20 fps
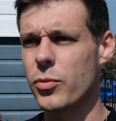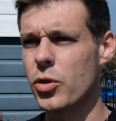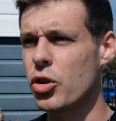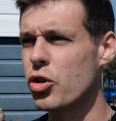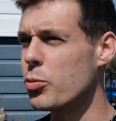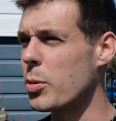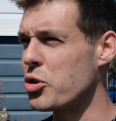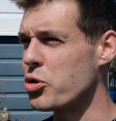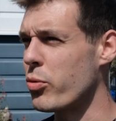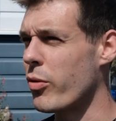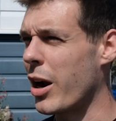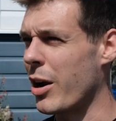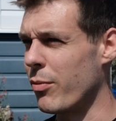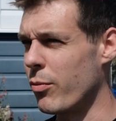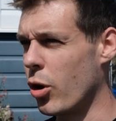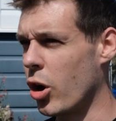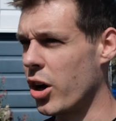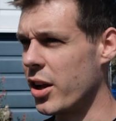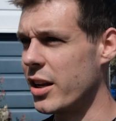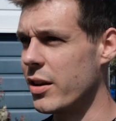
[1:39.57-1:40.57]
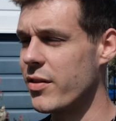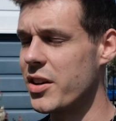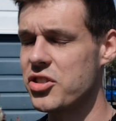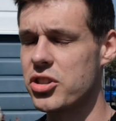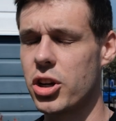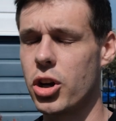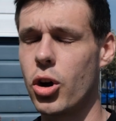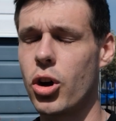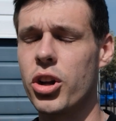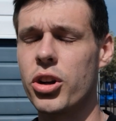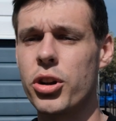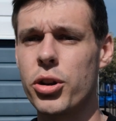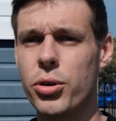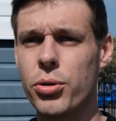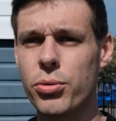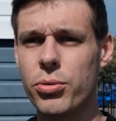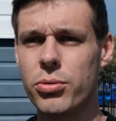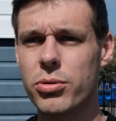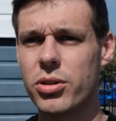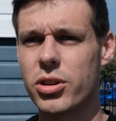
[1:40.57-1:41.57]
Especially around where I live, there's a lot of
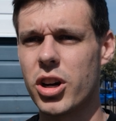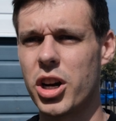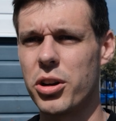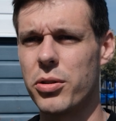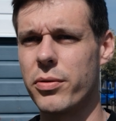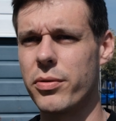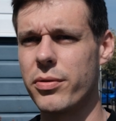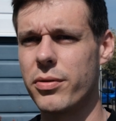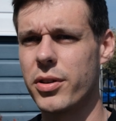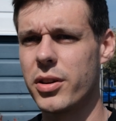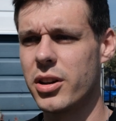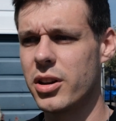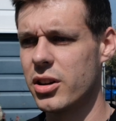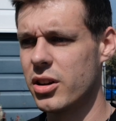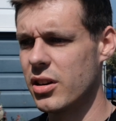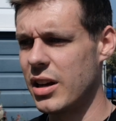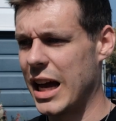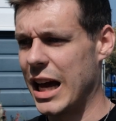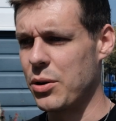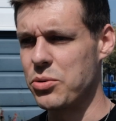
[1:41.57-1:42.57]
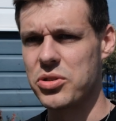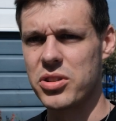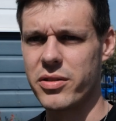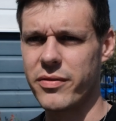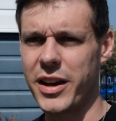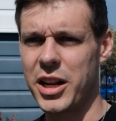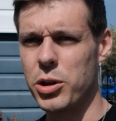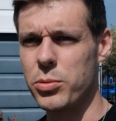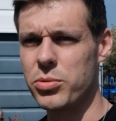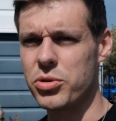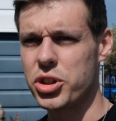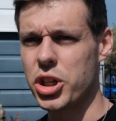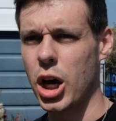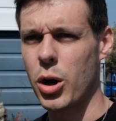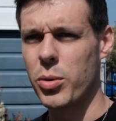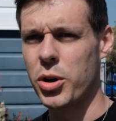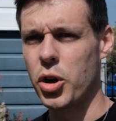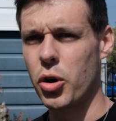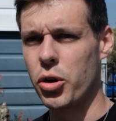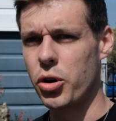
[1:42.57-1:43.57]
new kind of housing developments
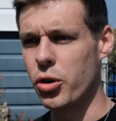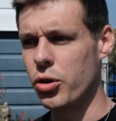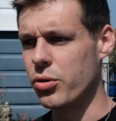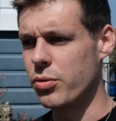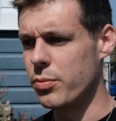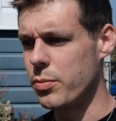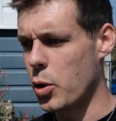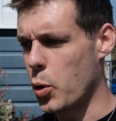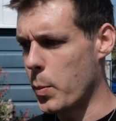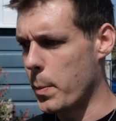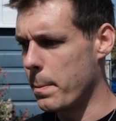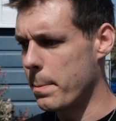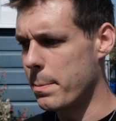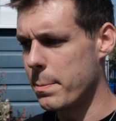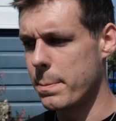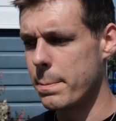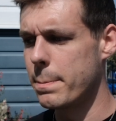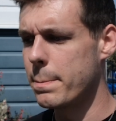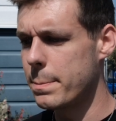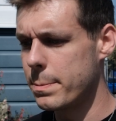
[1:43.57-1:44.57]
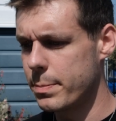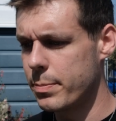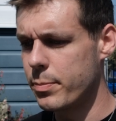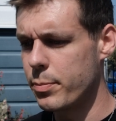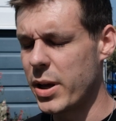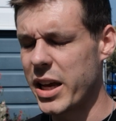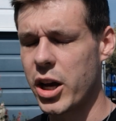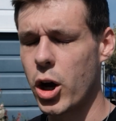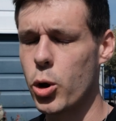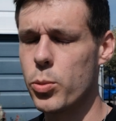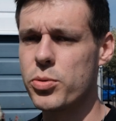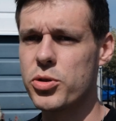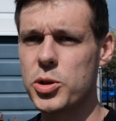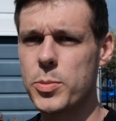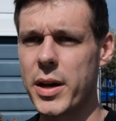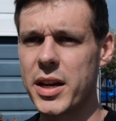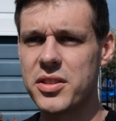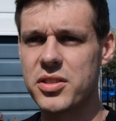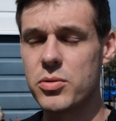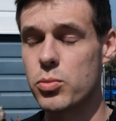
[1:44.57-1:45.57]
going on big open
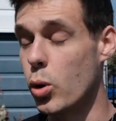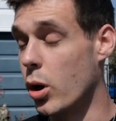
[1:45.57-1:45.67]
spaces.